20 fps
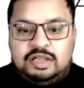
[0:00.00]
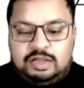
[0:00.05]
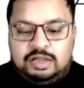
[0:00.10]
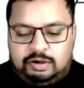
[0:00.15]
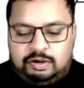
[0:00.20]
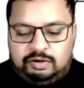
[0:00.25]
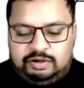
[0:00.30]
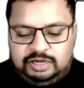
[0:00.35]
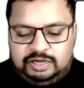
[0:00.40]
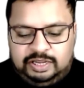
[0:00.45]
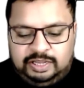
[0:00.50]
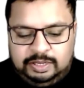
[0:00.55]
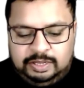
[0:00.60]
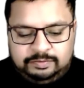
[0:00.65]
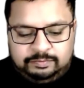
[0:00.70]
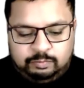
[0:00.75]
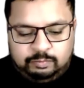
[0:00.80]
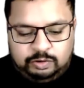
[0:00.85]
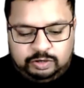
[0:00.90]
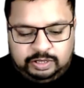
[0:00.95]
Currently, he
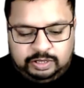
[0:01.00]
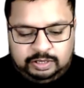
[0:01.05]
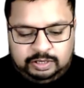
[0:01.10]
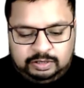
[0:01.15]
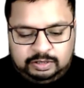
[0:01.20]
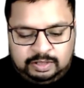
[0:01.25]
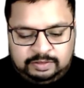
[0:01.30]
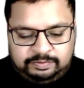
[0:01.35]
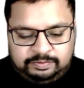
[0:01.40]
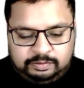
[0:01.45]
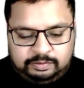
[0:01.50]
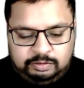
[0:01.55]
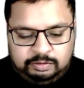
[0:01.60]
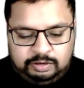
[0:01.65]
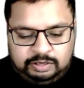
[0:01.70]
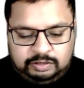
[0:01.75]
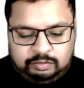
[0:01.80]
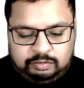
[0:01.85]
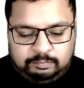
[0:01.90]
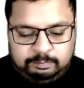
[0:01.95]
is working as the
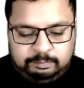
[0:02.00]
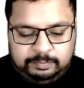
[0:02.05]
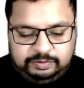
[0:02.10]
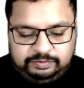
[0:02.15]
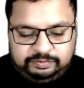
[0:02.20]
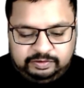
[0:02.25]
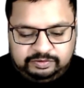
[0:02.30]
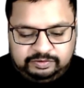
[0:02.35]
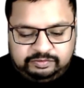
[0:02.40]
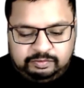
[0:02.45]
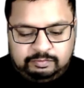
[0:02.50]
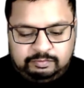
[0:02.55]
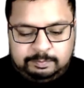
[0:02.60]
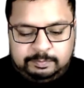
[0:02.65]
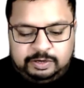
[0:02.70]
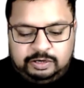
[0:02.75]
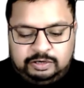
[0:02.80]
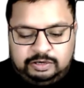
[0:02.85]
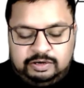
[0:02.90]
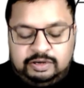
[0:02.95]
Director of Business
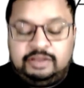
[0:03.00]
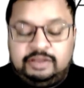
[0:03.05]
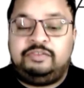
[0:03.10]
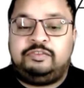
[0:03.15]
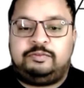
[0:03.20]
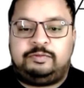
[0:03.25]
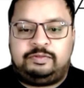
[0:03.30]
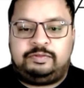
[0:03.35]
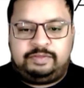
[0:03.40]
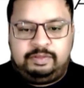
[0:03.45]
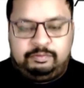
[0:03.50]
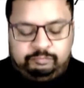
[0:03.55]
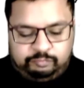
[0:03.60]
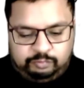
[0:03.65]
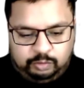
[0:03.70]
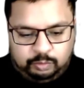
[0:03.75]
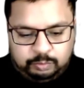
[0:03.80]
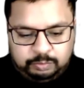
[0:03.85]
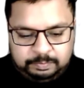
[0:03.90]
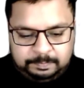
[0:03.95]
Development in
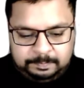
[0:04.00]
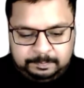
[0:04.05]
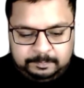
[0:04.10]
Sefro.